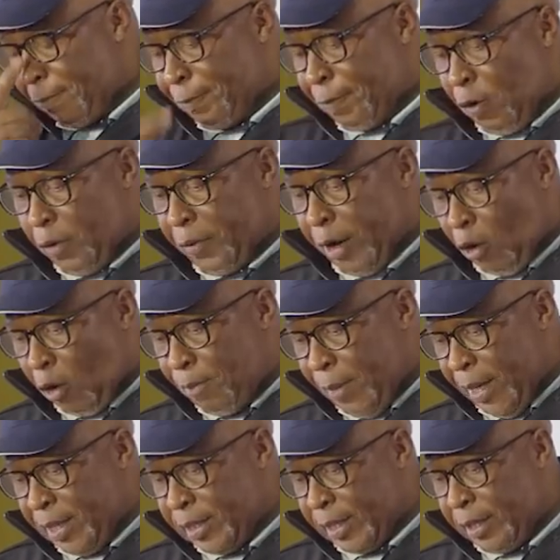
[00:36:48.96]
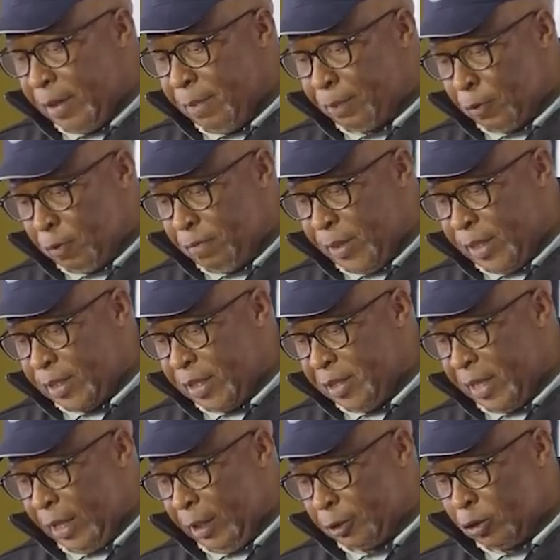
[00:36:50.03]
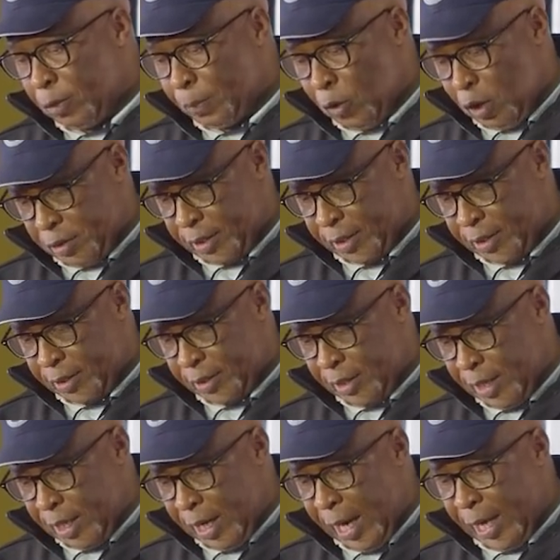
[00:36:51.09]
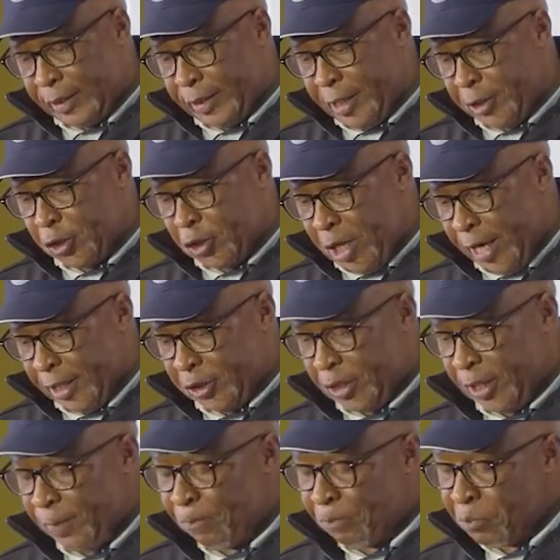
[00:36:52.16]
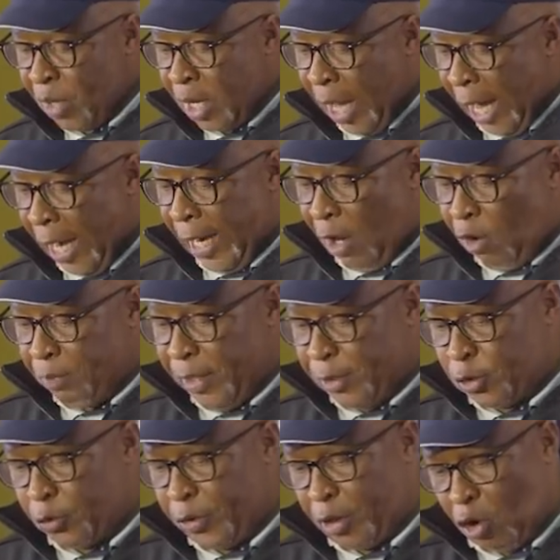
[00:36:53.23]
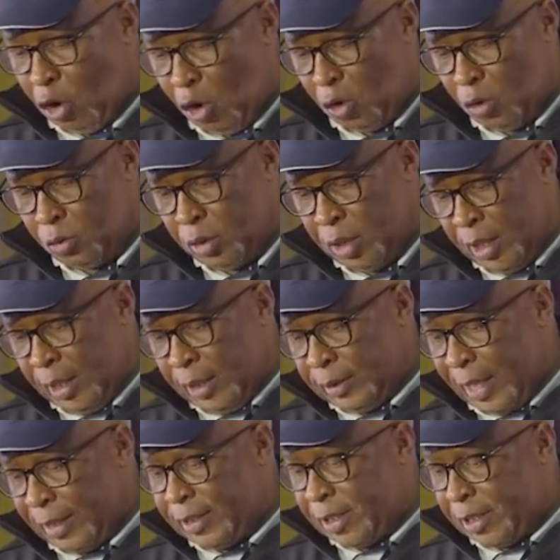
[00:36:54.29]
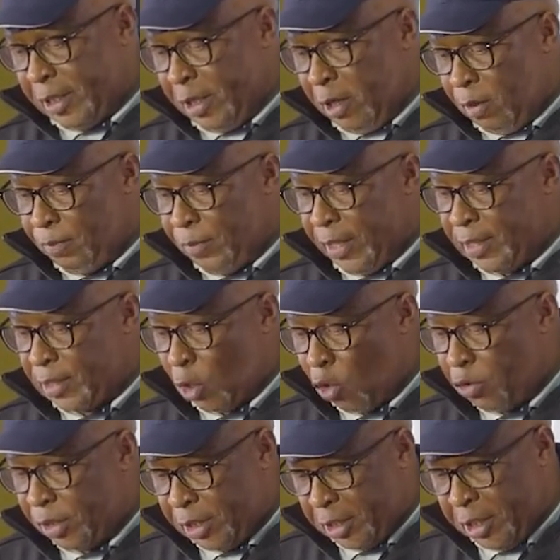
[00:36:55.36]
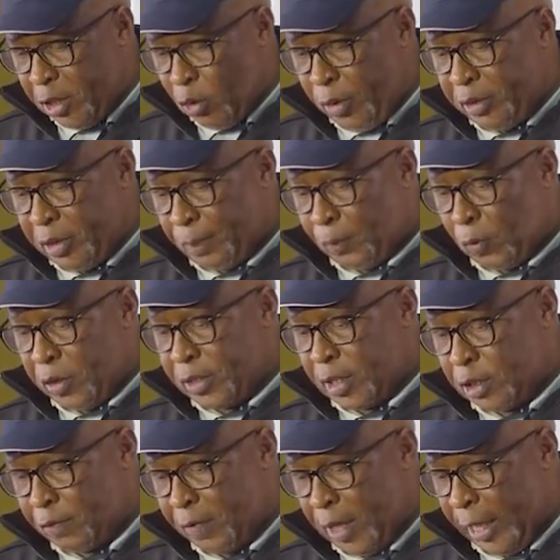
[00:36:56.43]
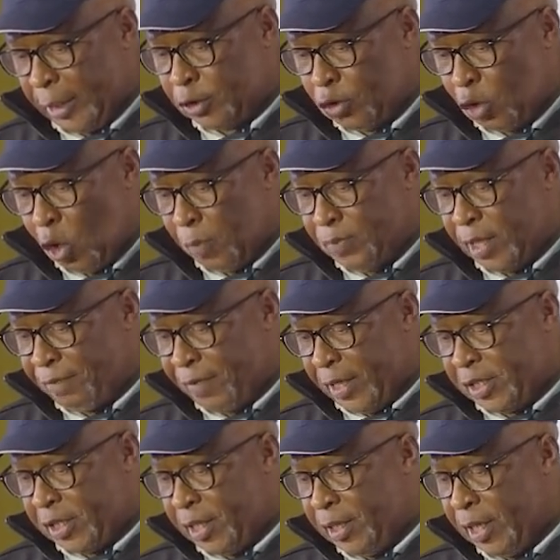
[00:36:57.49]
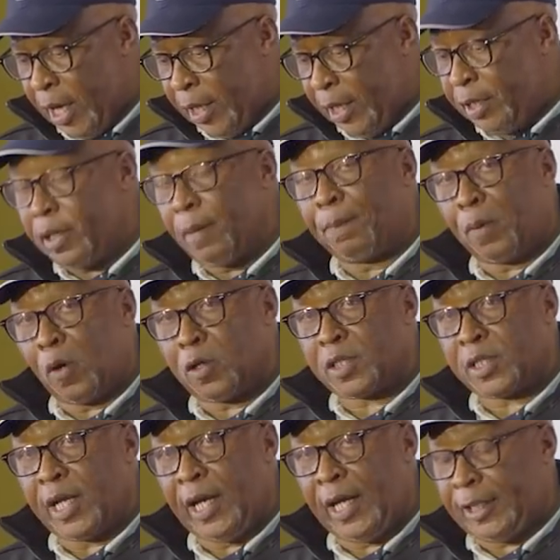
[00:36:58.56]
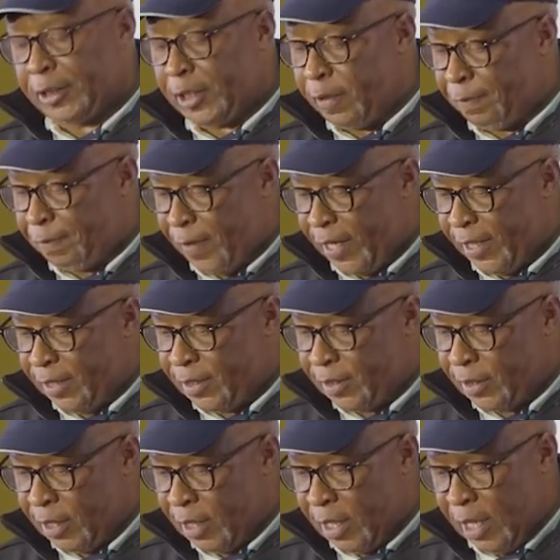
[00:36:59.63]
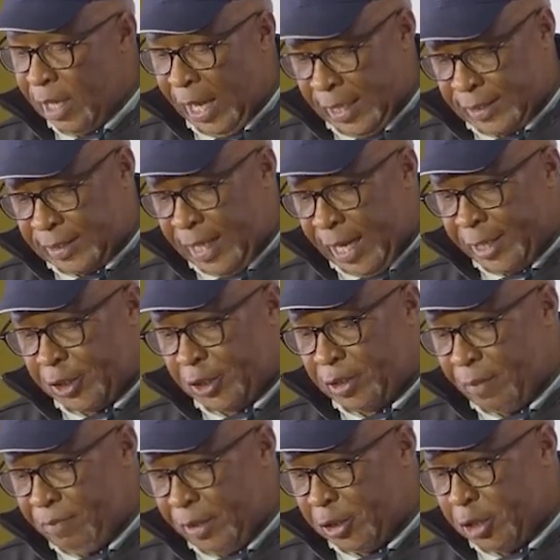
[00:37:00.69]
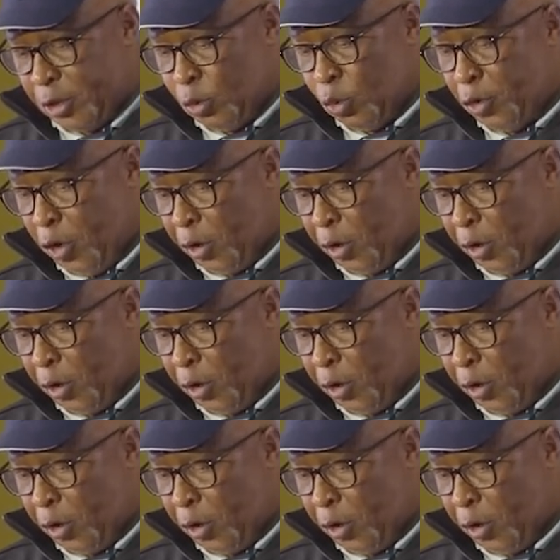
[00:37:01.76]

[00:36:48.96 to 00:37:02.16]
four, recommended improvements in the electoral process. At this juncture, allow me to recall that SEOM is continuing the process of electoral observation in the post-election phase. As such, the mission will